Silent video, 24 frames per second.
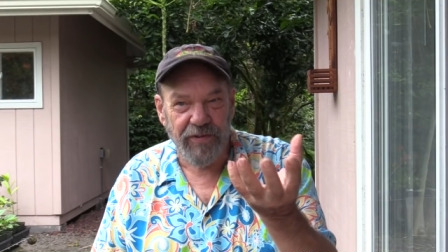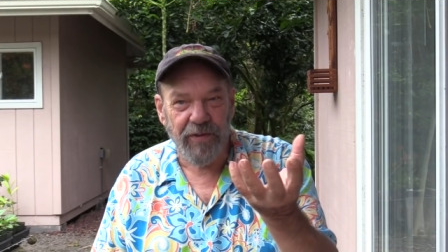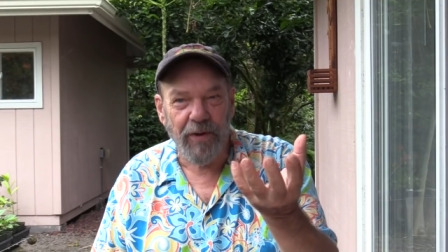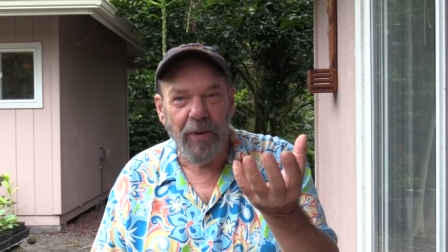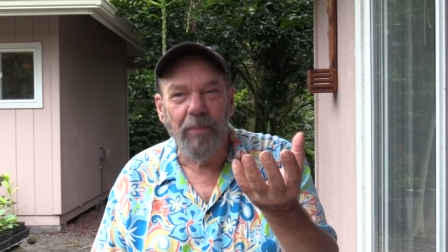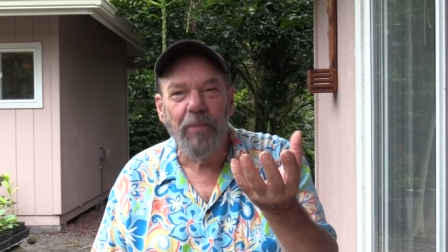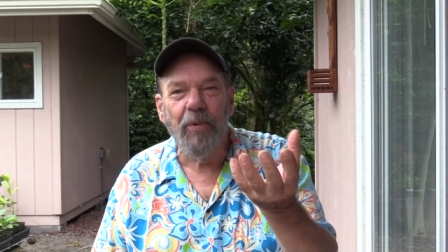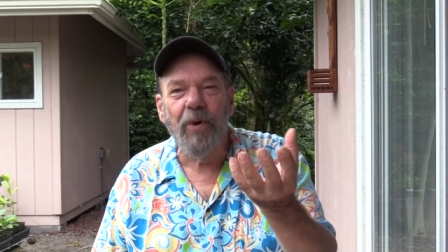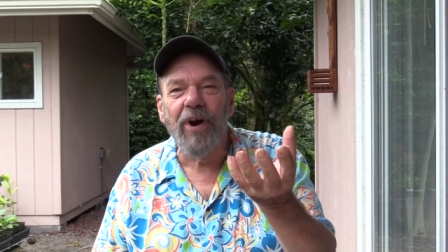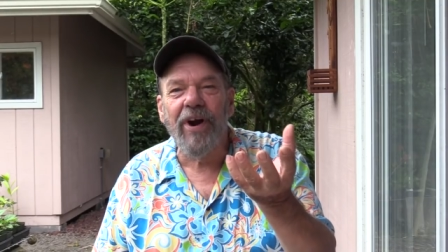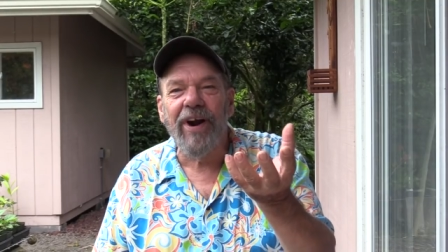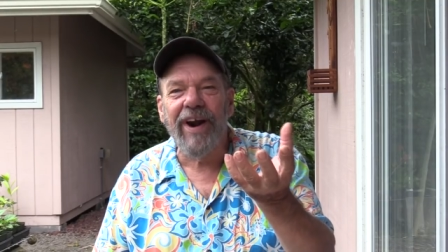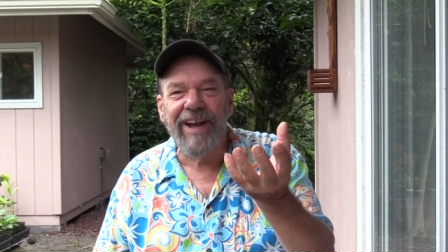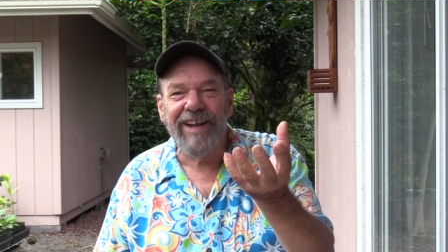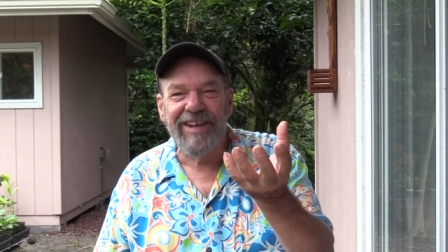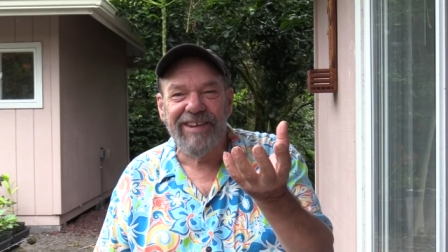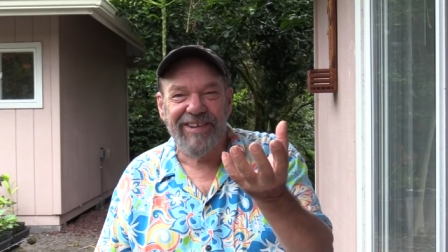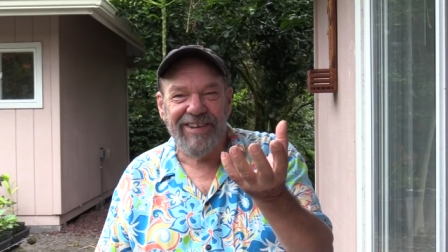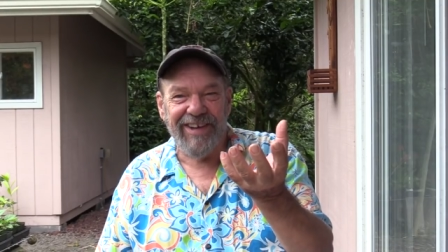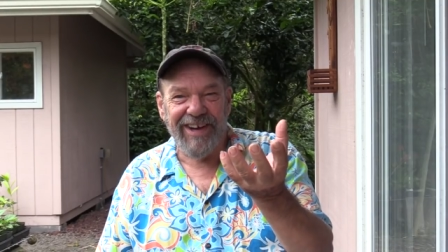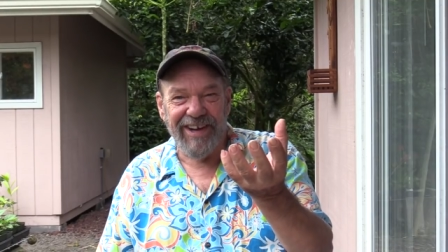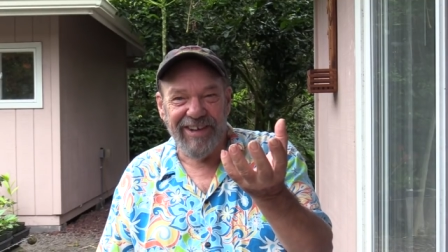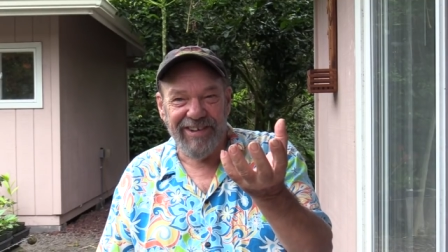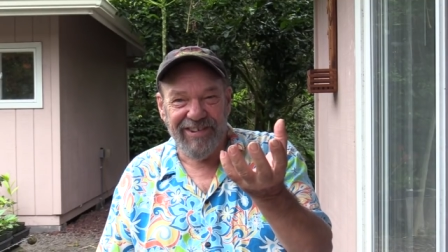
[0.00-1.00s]
from where I
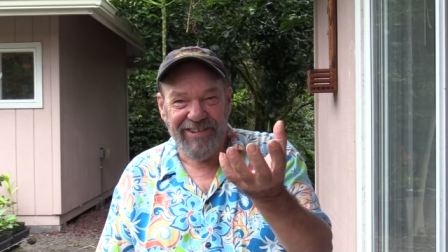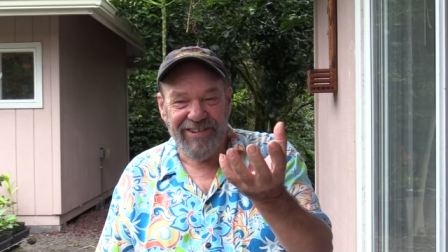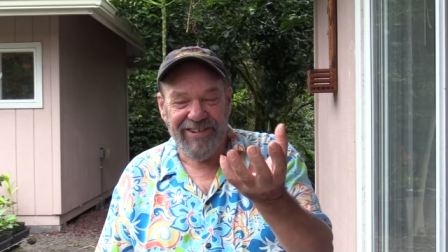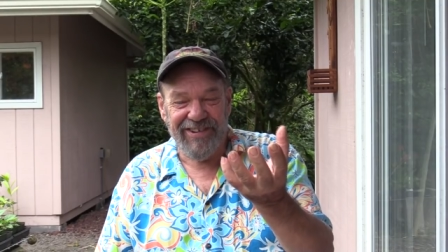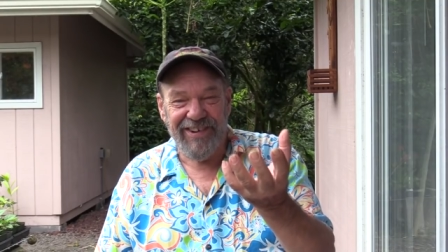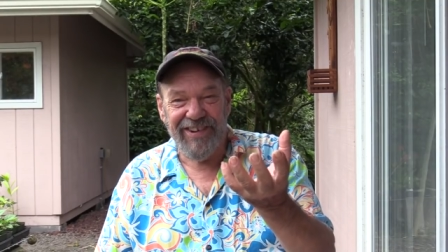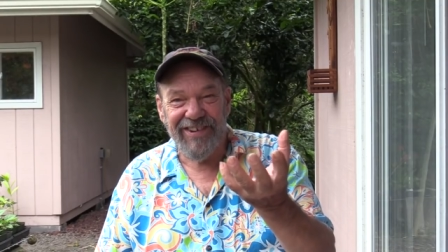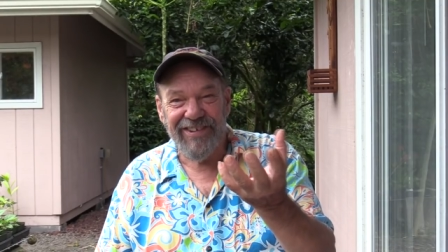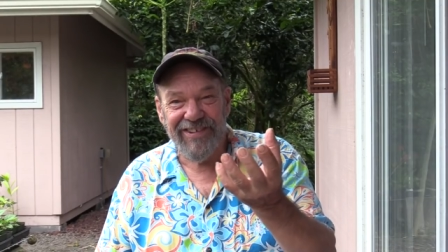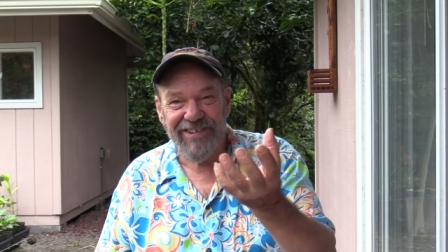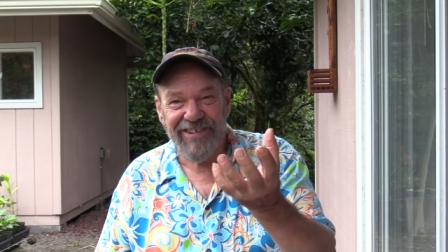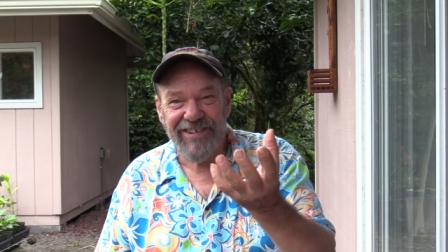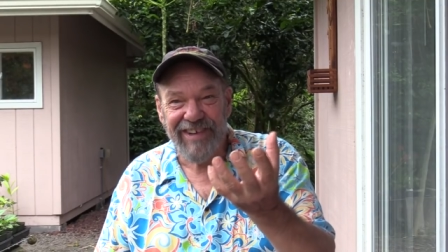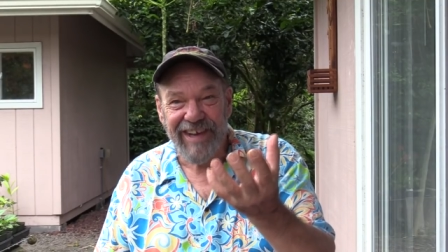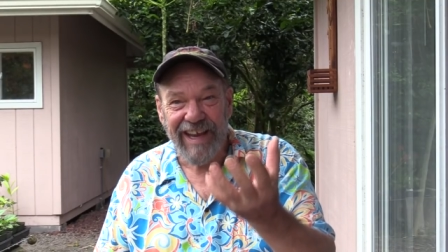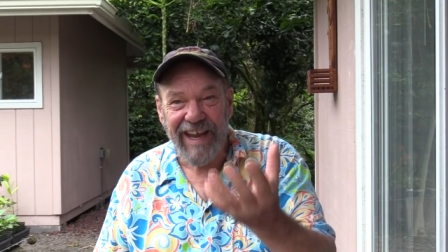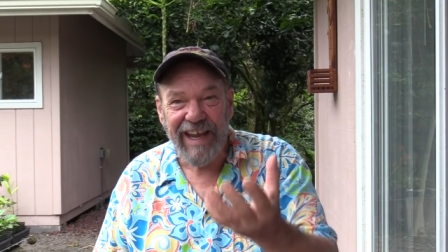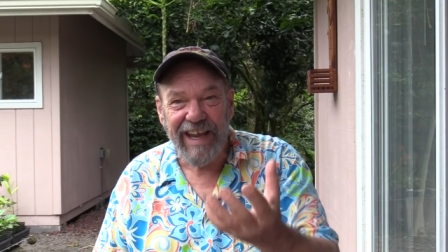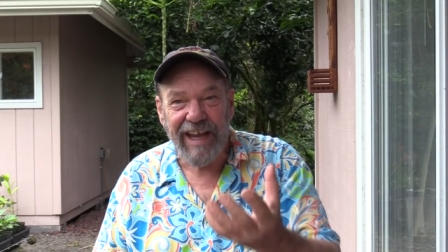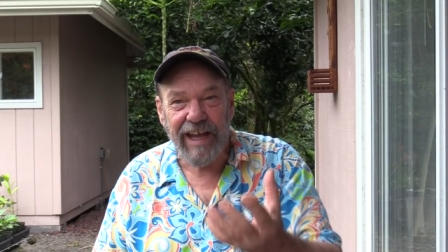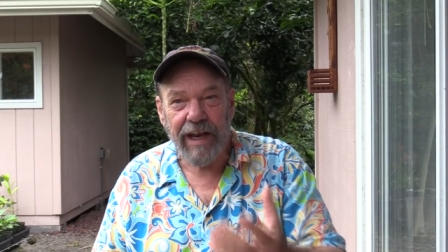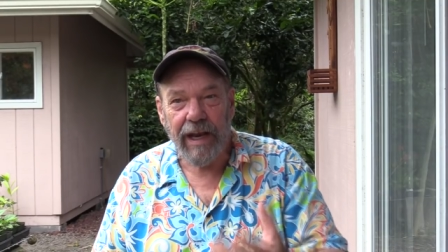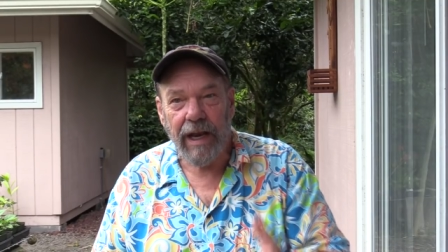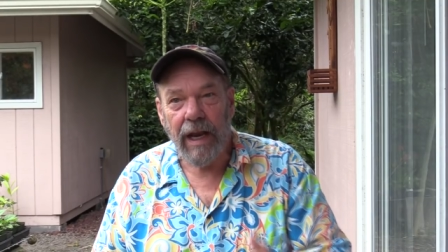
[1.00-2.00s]
touched the
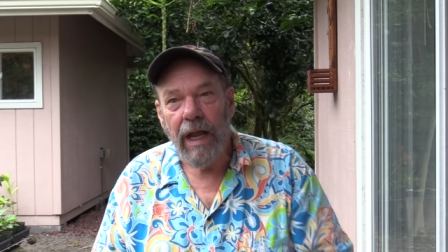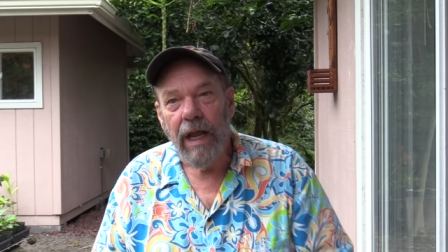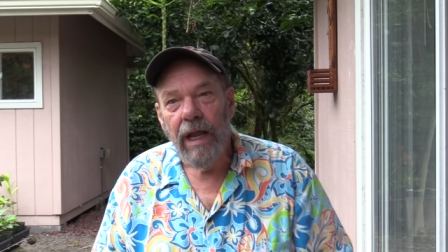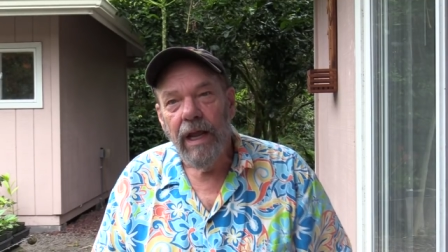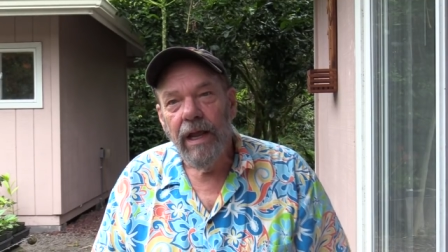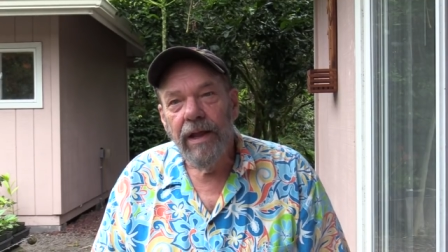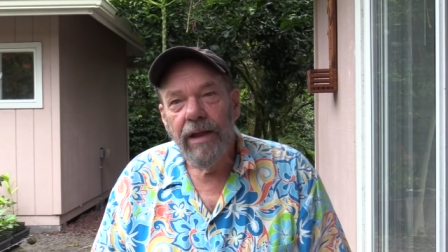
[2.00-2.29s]
skin.